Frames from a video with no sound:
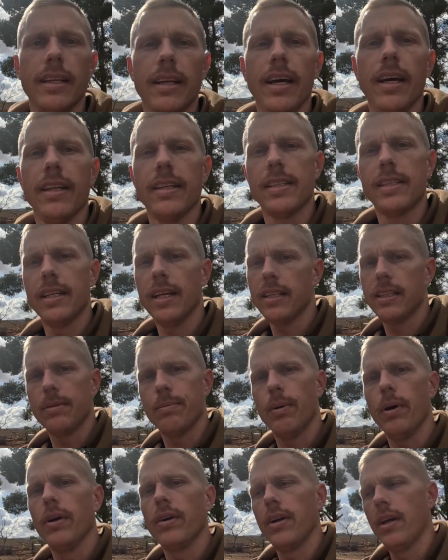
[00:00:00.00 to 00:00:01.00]
Now the sun's
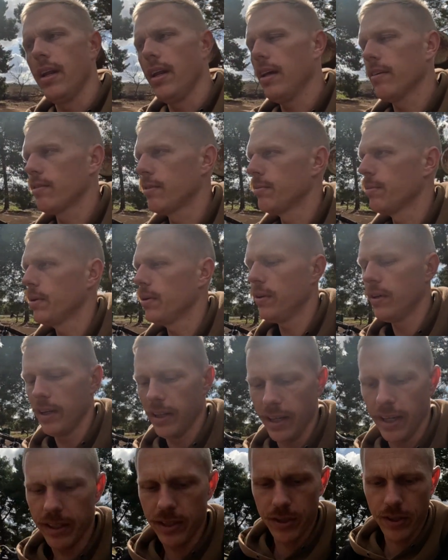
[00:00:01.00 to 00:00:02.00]
poking out from
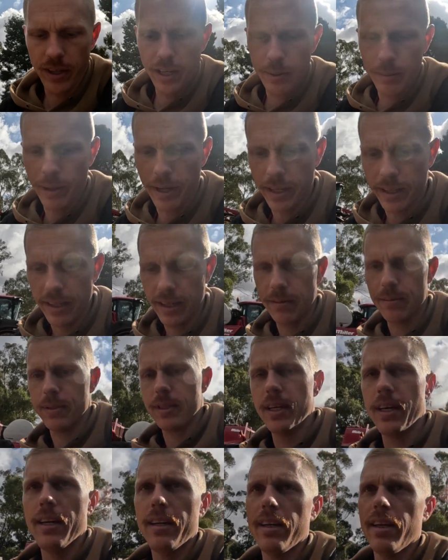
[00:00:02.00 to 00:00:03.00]
behind that tree back there. I'm
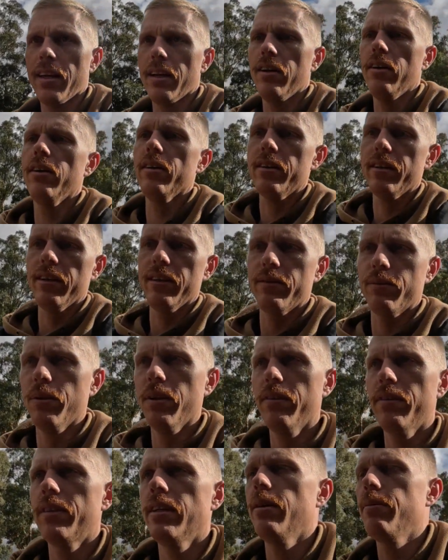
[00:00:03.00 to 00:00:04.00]
starting to get hot. I'm going to
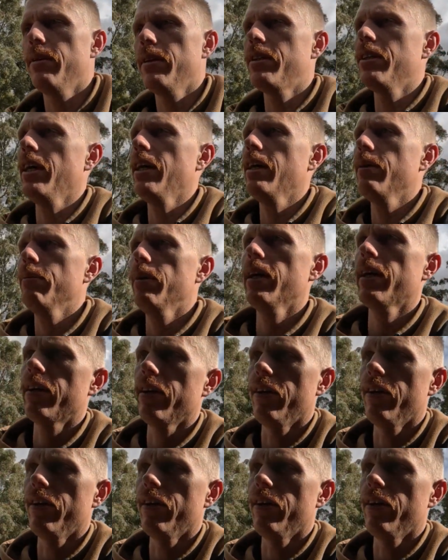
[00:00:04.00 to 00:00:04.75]
have to take my jacket back